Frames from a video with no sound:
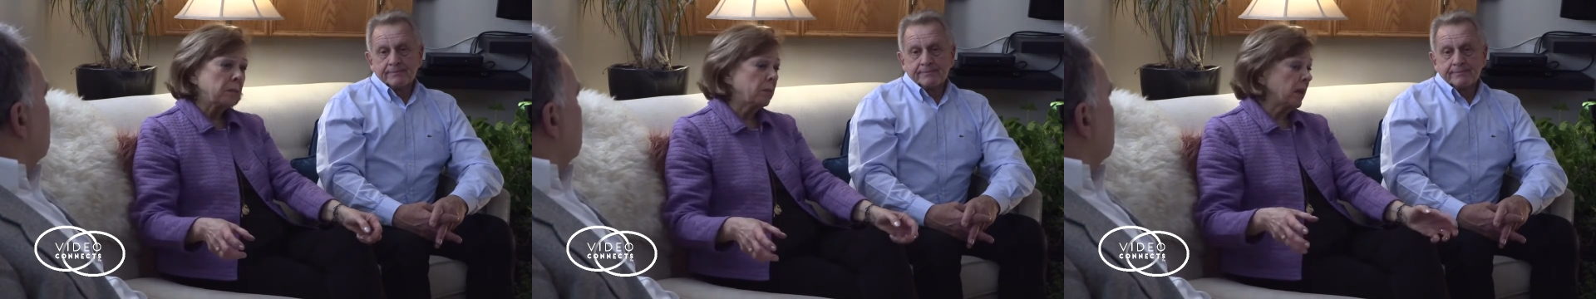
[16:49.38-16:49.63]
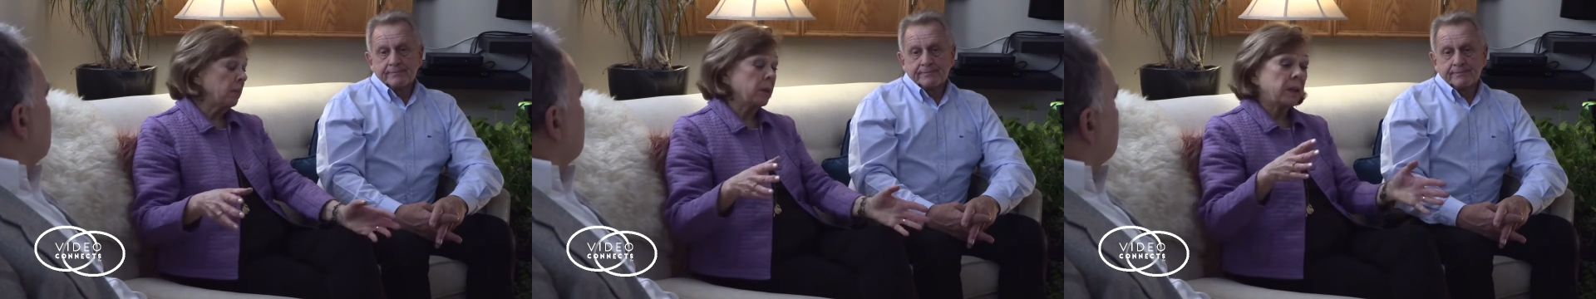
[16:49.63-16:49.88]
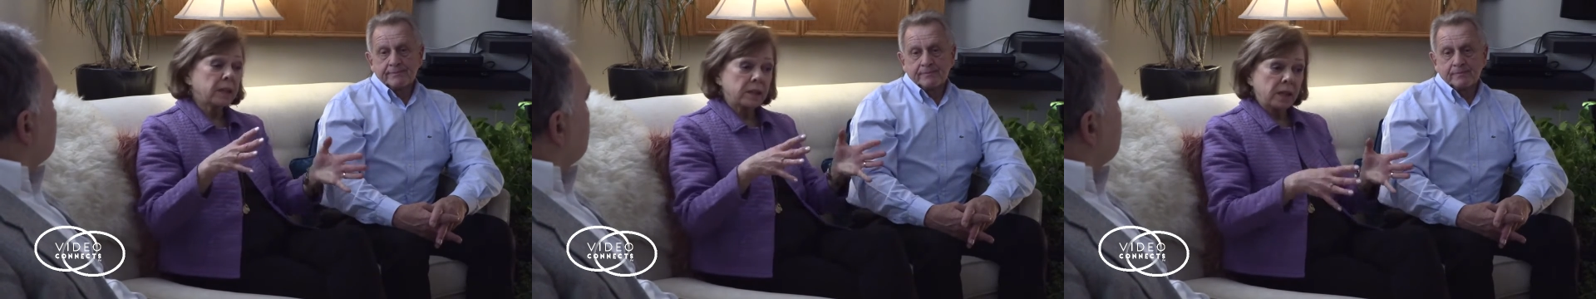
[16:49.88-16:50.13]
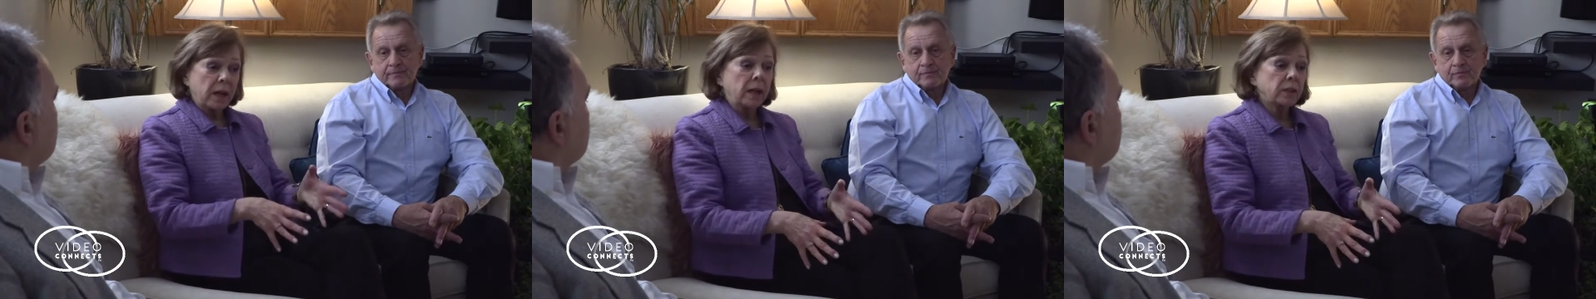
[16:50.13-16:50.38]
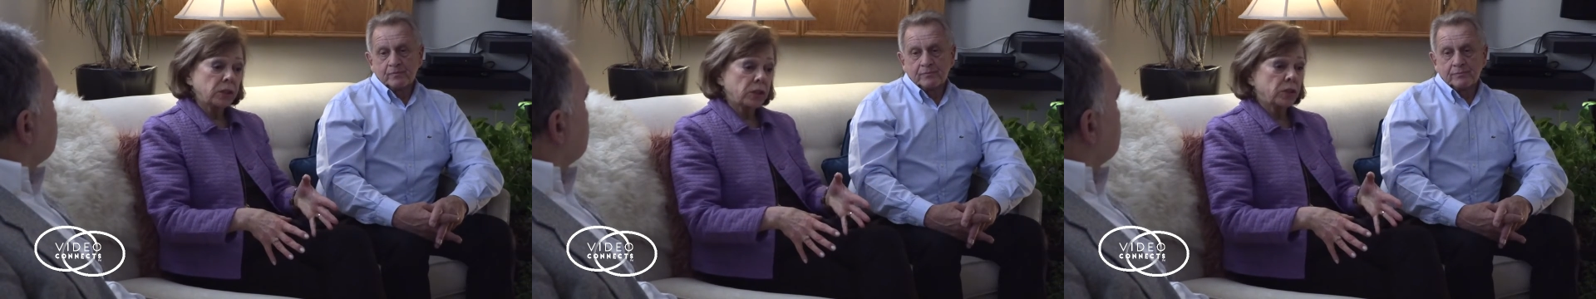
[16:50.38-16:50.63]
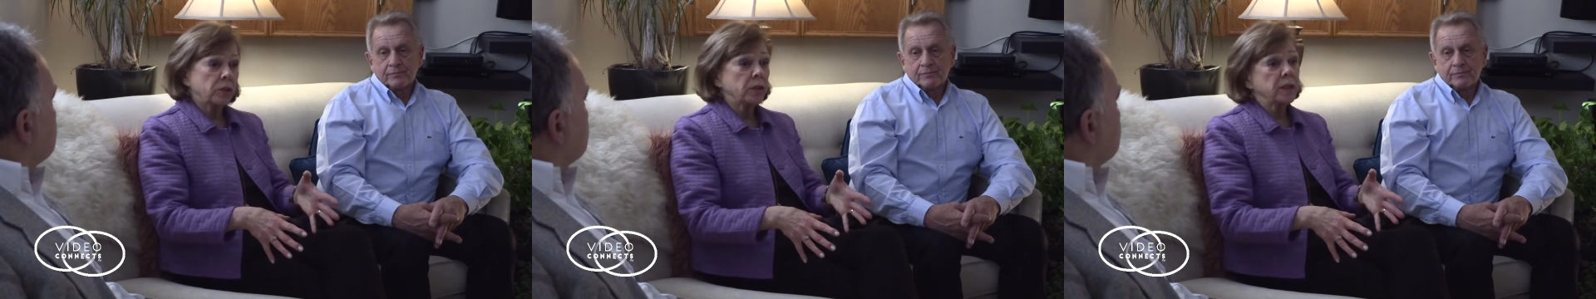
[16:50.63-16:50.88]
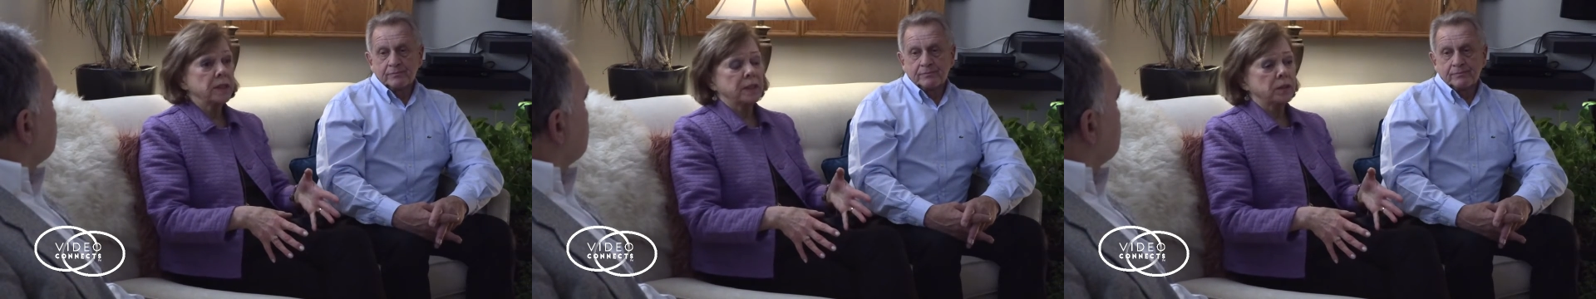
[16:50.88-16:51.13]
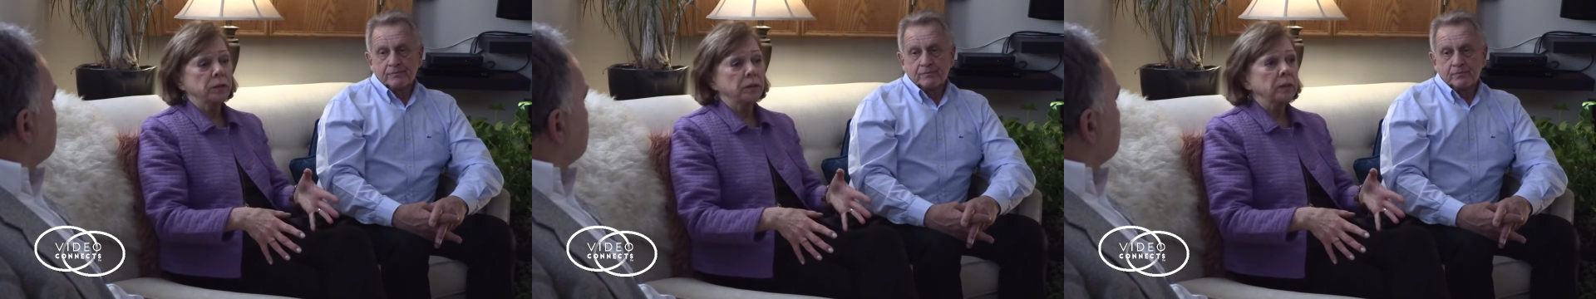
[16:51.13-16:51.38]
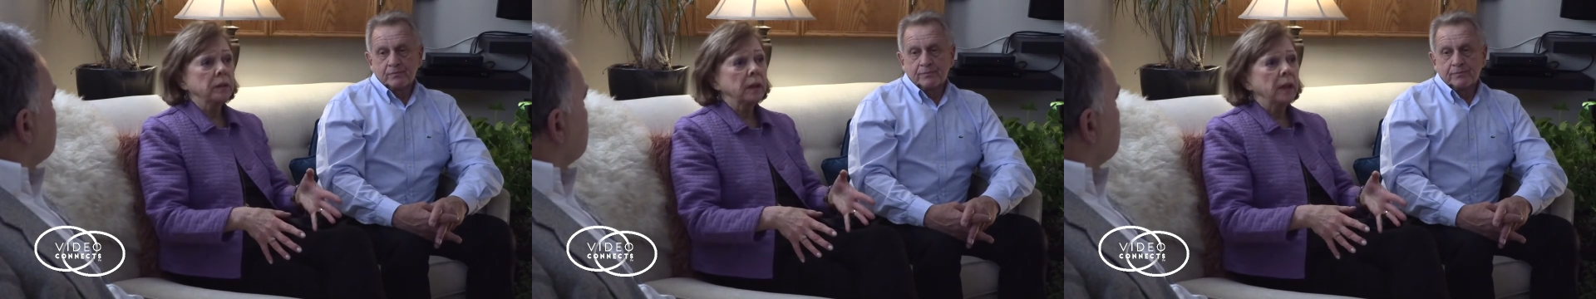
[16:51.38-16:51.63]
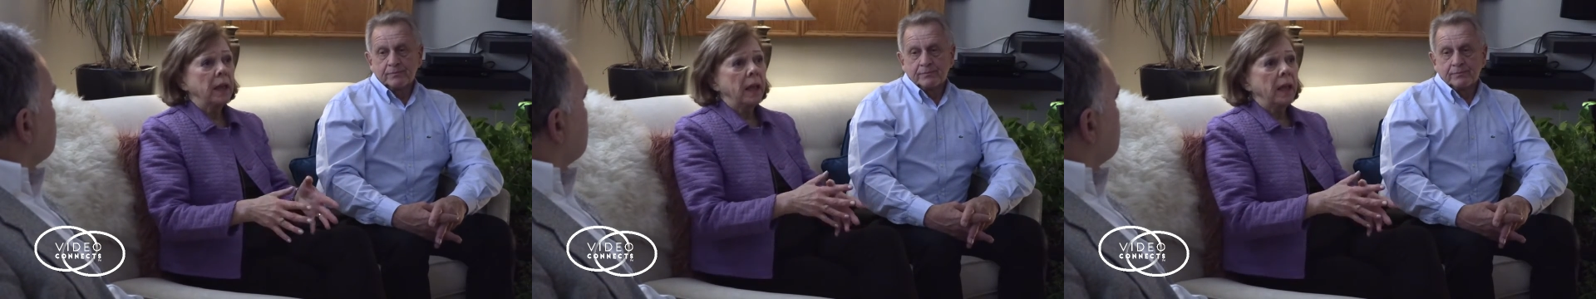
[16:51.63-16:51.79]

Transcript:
Speaker 1: maybe attached to the school,